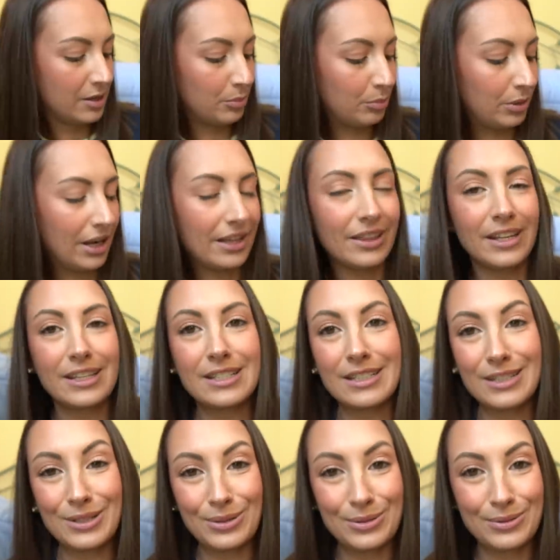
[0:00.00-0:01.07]
but I like to
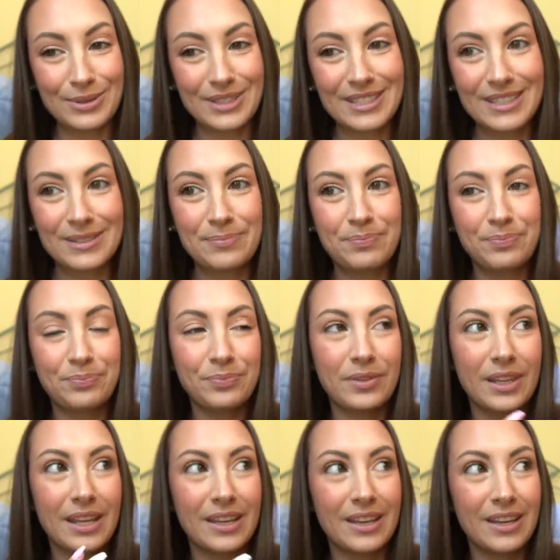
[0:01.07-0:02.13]
use
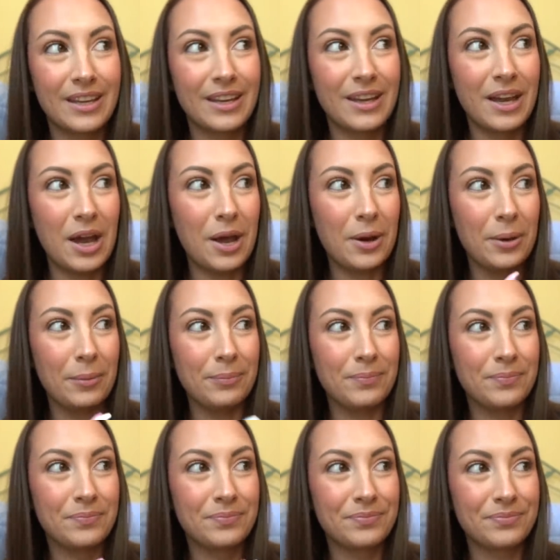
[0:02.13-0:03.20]
um,
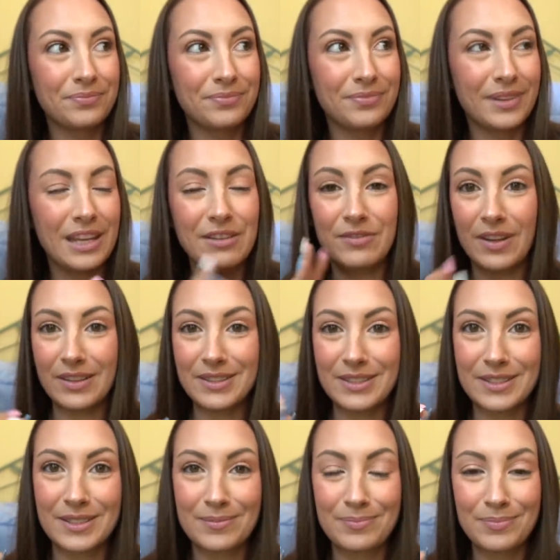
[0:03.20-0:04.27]

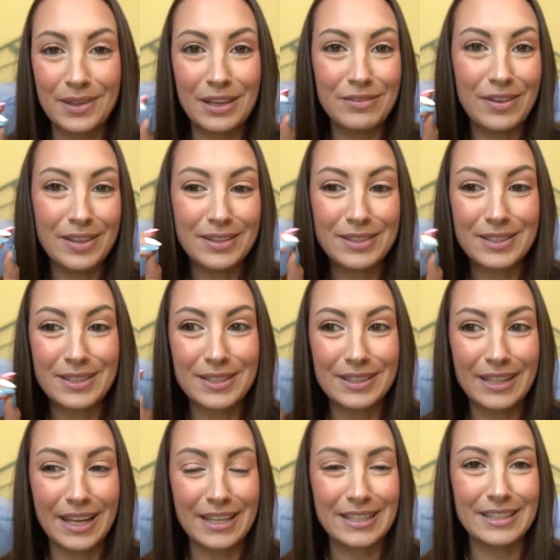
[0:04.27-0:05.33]
events, events
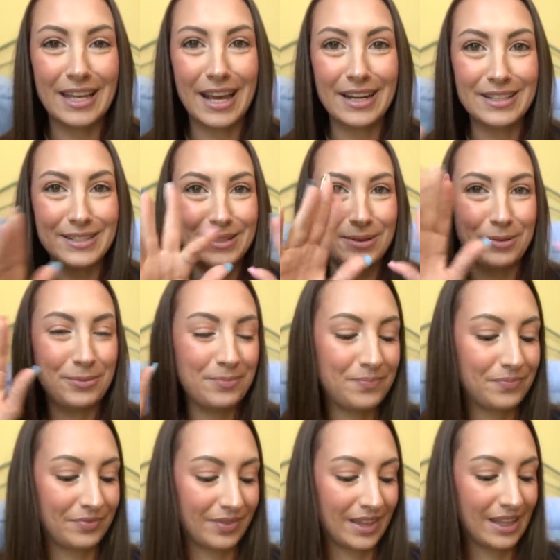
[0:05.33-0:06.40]
like that to
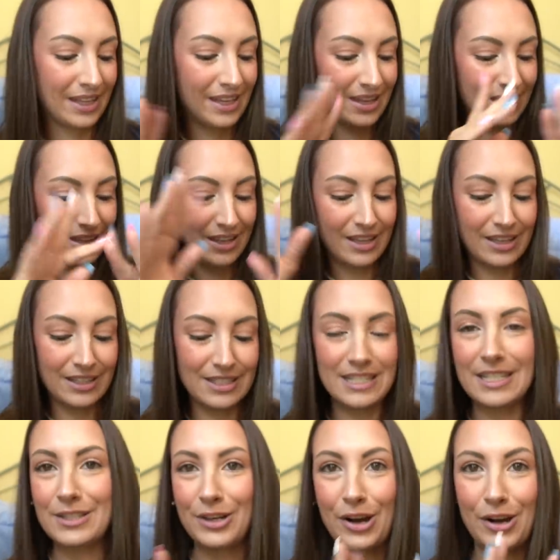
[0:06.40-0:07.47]

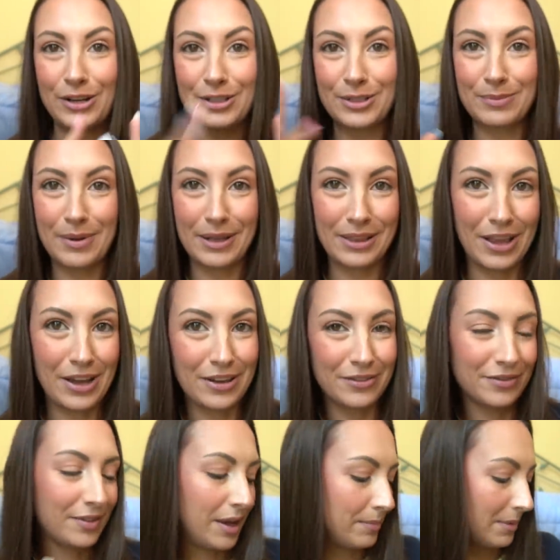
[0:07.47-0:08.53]
detox my
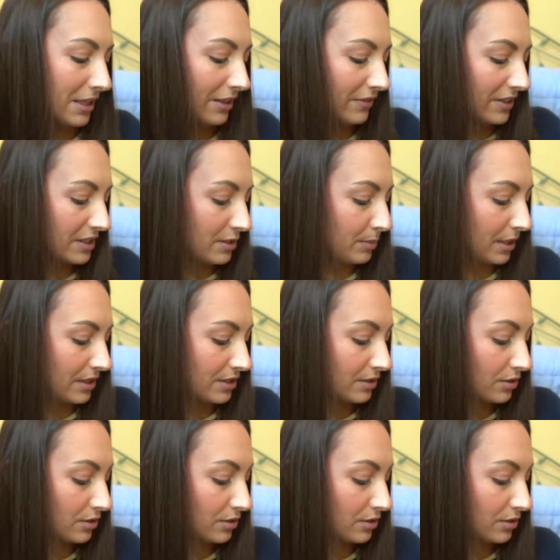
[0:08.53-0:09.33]
life and my living space.